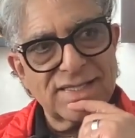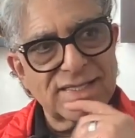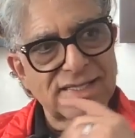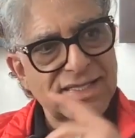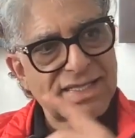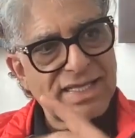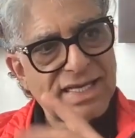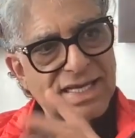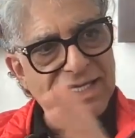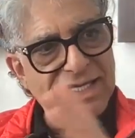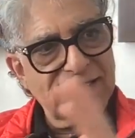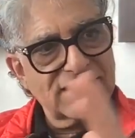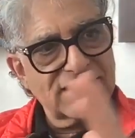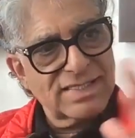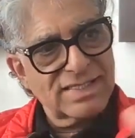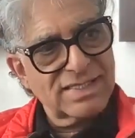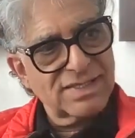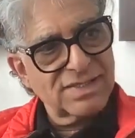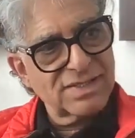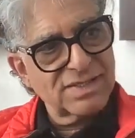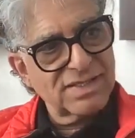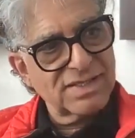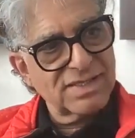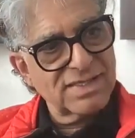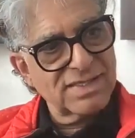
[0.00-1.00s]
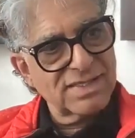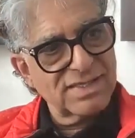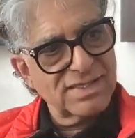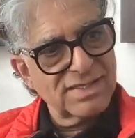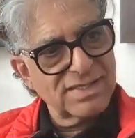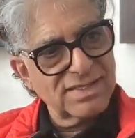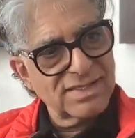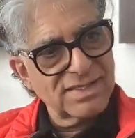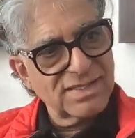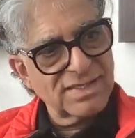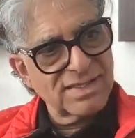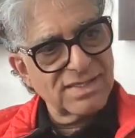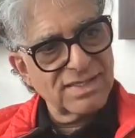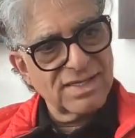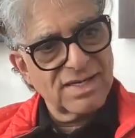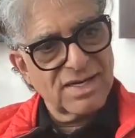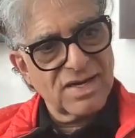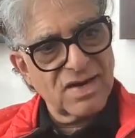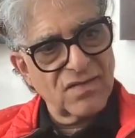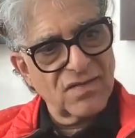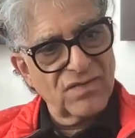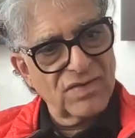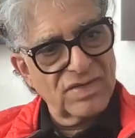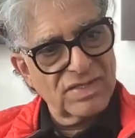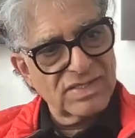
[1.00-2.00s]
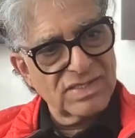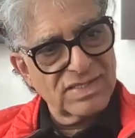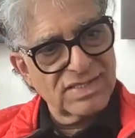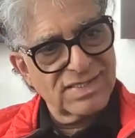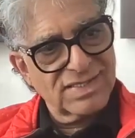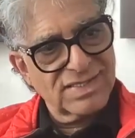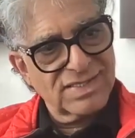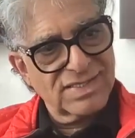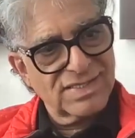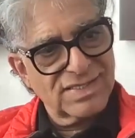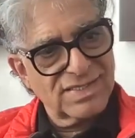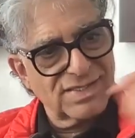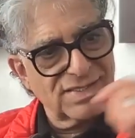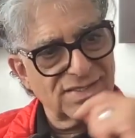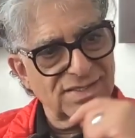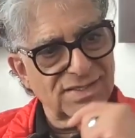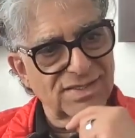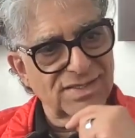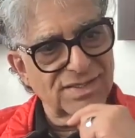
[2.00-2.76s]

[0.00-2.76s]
that governs